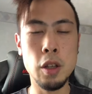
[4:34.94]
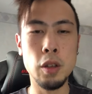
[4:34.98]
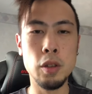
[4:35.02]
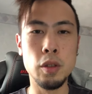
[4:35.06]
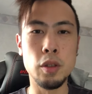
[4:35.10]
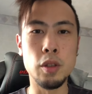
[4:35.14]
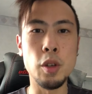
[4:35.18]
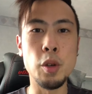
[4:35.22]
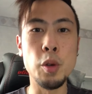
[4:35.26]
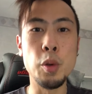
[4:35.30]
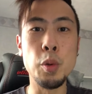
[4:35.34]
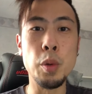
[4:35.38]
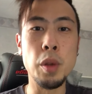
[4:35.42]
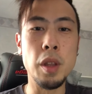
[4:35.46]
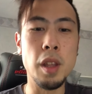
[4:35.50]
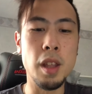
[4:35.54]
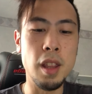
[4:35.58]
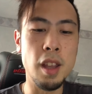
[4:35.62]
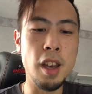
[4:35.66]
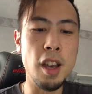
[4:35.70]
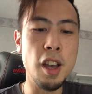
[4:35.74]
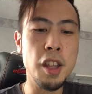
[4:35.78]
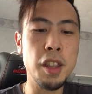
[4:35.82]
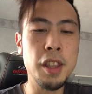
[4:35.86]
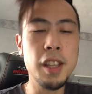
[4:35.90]
So
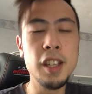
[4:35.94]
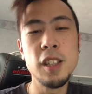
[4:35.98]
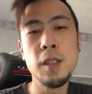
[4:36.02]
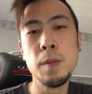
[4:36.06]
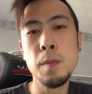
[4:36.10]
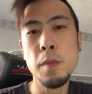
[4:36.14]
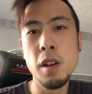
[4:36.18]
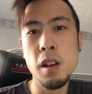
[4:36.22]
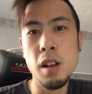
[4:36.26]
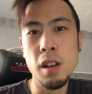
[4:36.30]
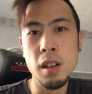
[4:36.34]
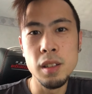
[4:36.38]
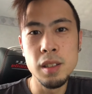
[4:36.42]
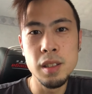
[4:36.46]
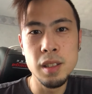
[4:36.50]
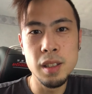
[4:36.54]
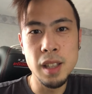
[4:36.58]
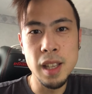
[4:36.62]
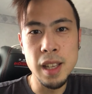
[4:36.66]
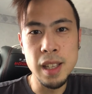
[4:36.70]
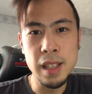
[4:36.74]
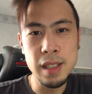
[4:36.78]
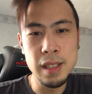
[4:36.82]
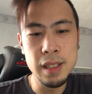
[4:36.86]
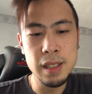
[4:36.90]
this mask
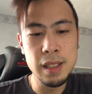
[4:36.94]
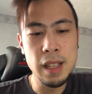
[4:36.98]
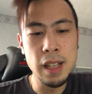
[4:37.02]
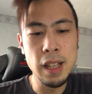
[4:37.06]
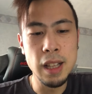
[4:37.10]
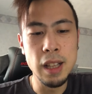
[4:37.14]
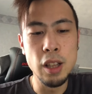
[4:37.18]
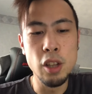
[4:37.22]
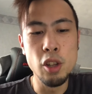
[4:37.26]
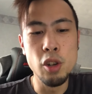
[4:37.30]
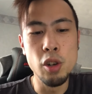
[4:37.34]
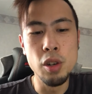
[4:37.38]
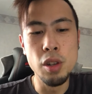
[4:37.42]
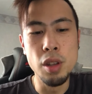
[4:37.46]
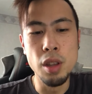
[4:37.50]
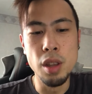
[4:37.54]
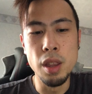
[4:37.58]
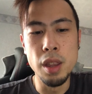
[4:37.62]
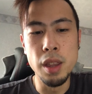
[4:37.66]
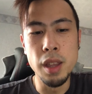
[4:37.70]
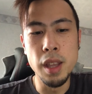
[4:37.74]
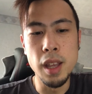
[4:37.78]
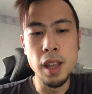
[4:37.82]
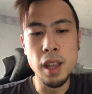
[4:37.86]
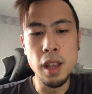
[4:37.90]
they sell
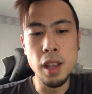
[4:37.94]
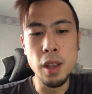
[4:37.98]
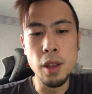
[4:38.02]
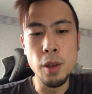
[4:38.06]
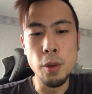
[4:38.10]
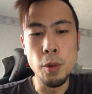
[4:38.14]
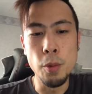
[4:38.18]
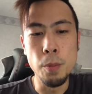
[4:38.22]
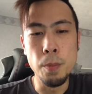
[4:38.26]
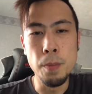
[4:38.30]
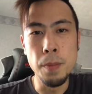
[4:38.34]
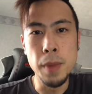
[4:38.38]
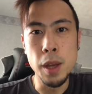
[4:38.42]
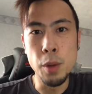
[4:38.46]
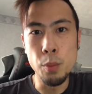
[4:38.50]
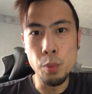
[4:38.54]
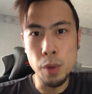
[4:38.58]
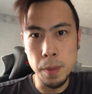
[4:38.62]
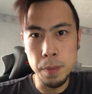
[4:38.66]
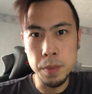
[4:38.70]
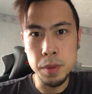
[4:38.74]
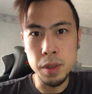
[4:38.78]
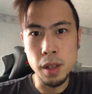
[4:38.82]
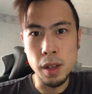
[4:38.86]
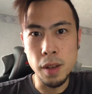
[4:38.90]
on their main
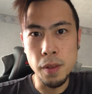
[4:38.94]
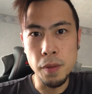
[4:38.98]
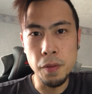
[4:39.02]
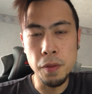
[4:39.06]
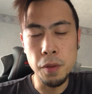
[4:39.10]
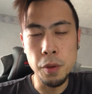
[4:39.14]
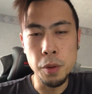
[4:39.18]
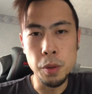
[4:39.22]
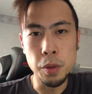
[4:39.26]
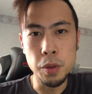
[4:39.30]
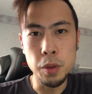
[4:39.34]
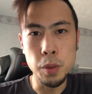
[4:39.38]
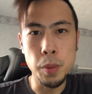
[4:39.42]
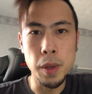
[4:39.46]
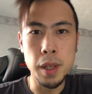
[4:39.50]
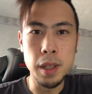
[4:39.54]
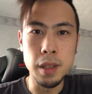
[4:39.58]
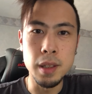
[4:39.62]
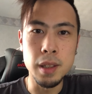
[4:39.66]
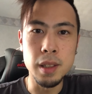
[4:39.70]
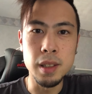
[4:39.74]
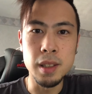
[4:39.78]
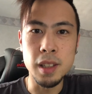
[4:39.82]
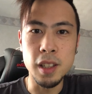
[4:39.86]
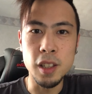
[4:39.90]
website for
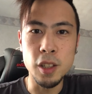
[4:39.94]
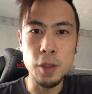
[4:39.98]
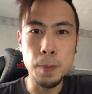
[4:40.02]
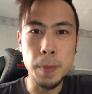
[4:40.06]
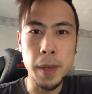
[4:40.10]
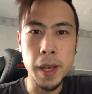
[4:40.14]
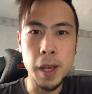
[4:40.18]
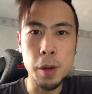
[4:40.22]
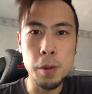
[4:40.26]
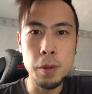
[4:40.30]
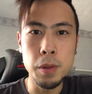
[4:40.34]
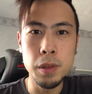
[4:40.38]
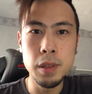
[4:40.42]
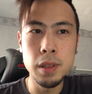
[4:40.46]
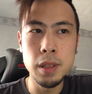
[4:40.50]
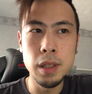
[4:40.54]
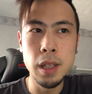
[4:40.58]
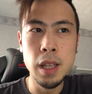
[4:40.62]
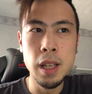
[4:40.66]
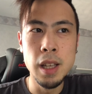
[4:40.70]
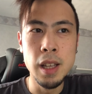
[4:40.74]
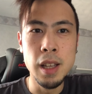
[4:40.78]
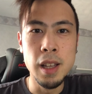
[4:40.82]
£26.